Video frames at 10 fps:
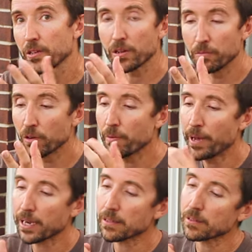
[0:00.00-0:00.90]
You can move it
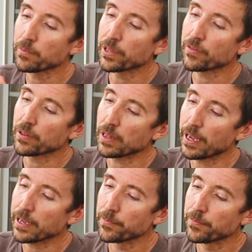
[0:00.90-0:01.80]
back a little bit if you
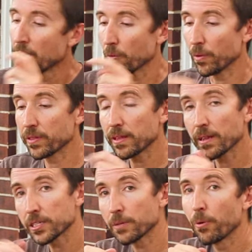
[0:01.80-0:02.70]
like. One thing
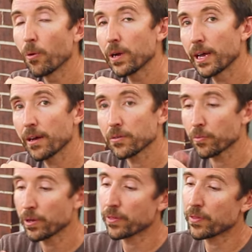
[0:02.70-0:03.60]
that I should point
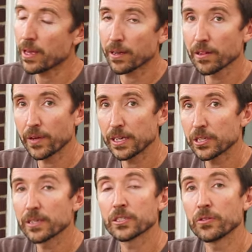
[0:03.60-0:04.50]
out with the
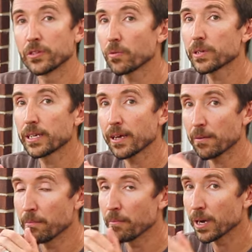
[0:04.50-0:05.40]
elevation is you don't
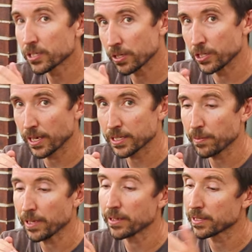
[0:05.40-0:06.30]
get much
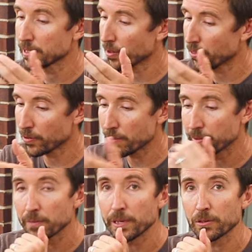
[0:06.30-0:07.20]
adjustment. This is a 30
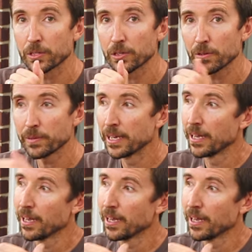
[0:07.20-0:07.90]
millimeter tube.